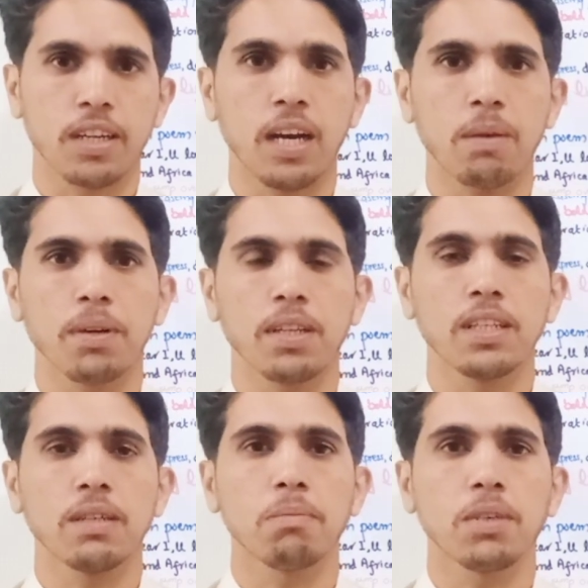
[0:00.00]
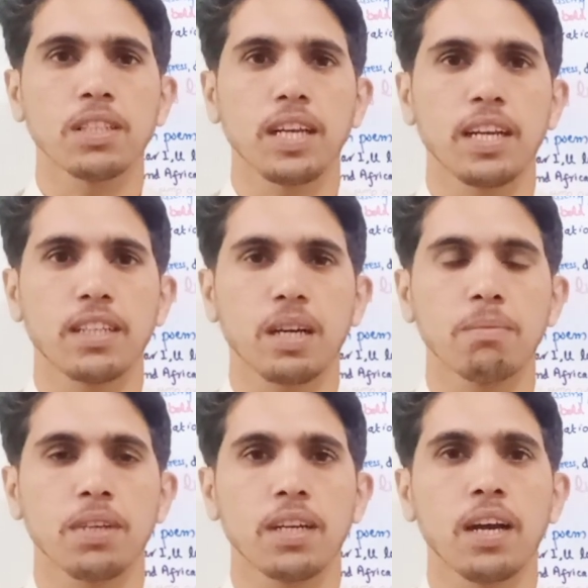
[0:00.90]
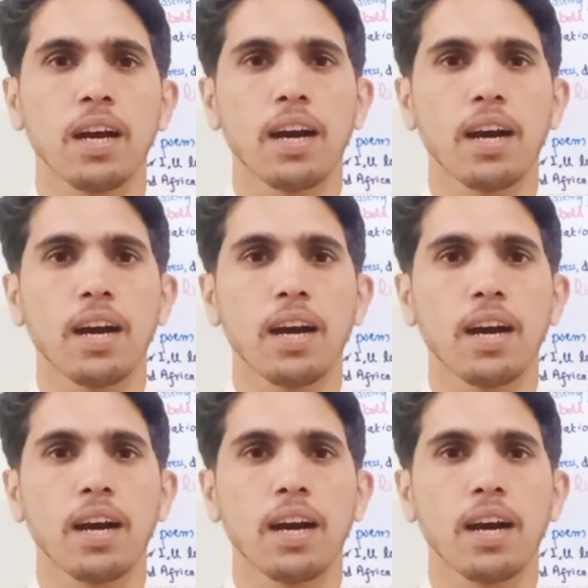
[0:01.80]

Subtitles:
hyper means in a term that